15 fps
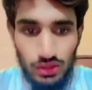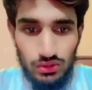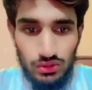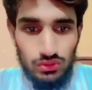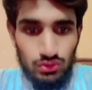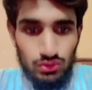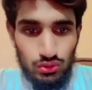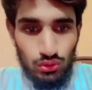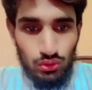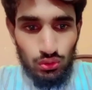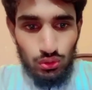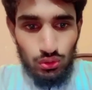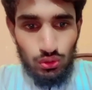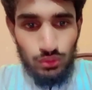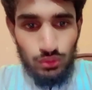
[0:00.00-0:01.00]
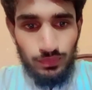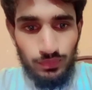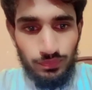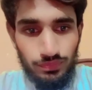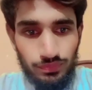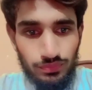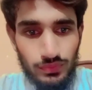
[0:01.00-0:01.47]
So
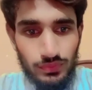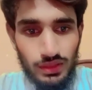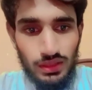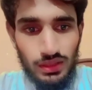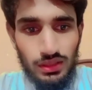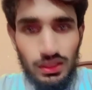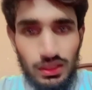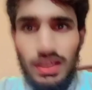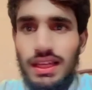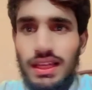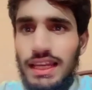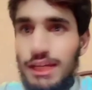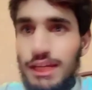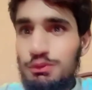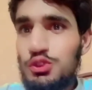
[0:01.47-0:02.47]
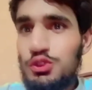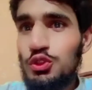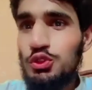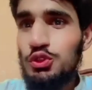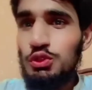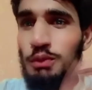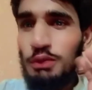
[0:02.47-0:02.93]
let me show you
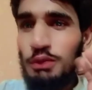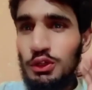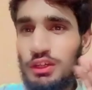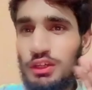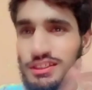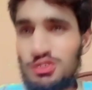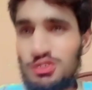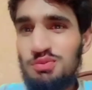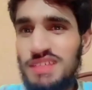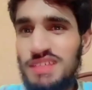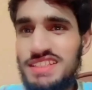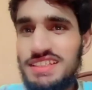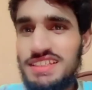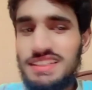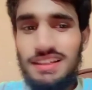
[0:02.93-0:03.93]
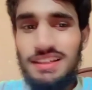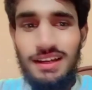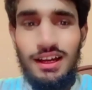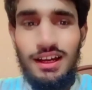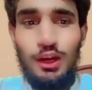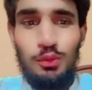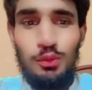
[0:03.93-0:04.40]
the progress of my channel,
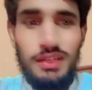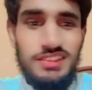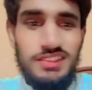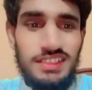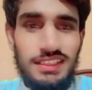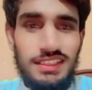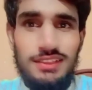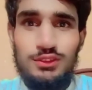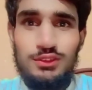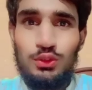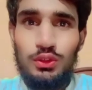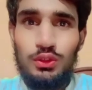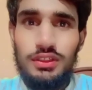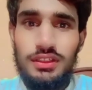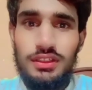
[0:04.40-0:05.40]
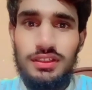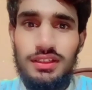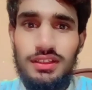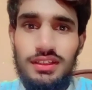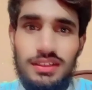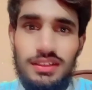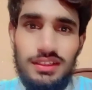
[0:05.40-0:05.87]
how my channel is going.
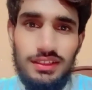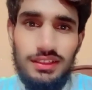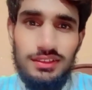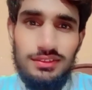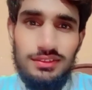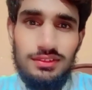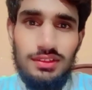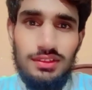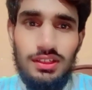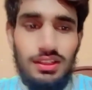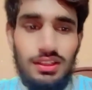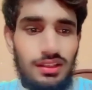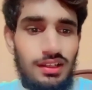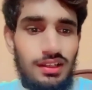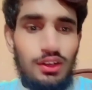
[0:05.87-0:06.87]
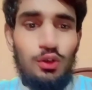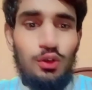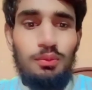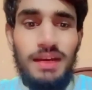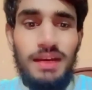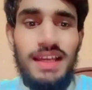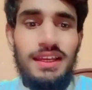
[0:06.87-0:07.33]

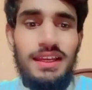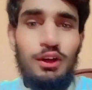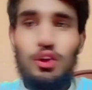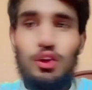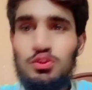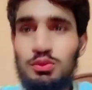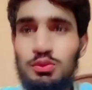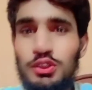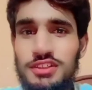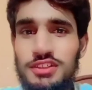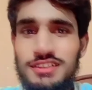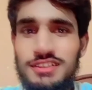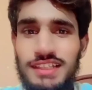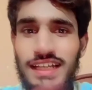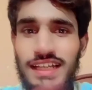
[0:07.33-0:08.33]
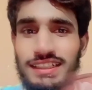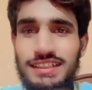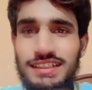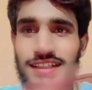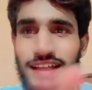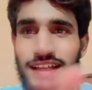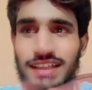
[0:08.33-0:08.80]
My hotspot is connected
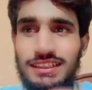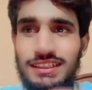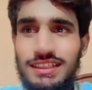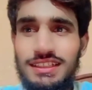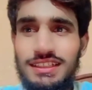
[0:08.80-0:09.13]
directly.